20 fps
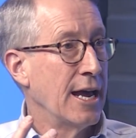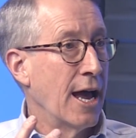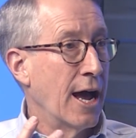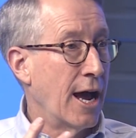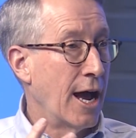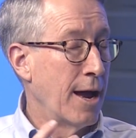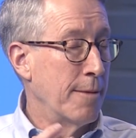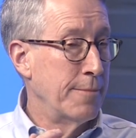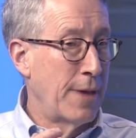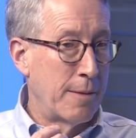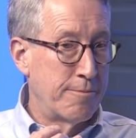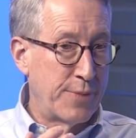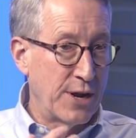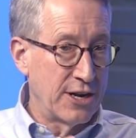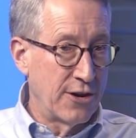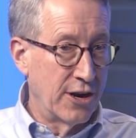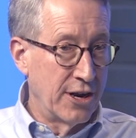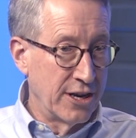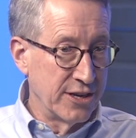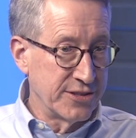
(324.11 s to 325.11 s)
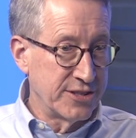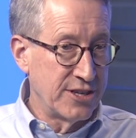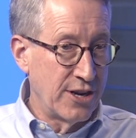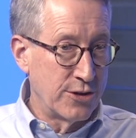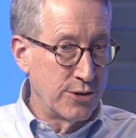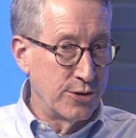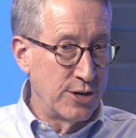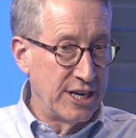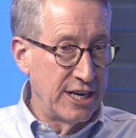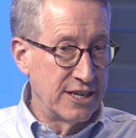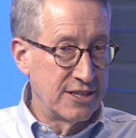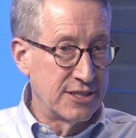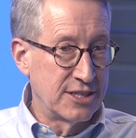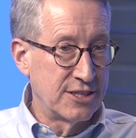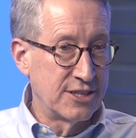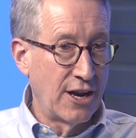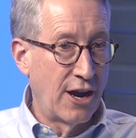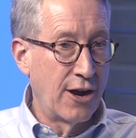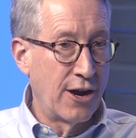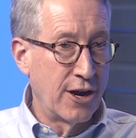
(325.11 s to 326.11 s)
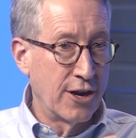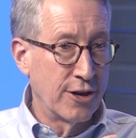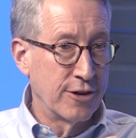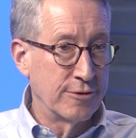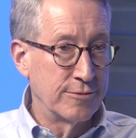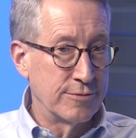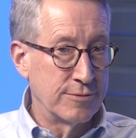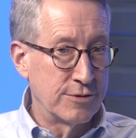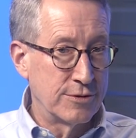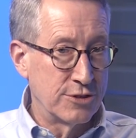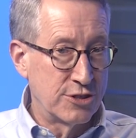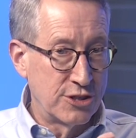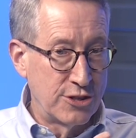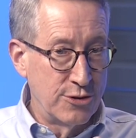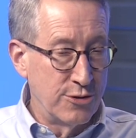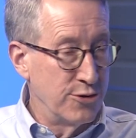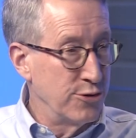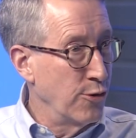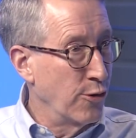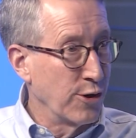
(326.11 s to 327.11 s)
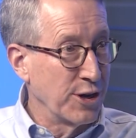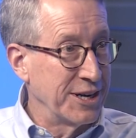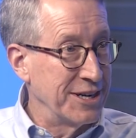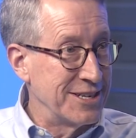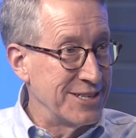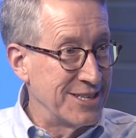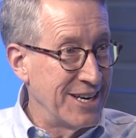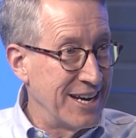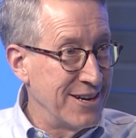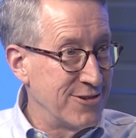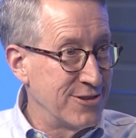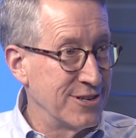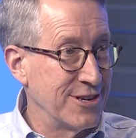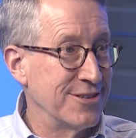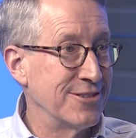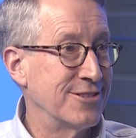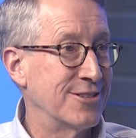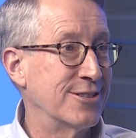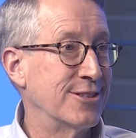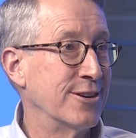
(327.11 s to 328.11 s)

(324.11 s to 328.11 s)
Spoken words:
but also it's our student organizations,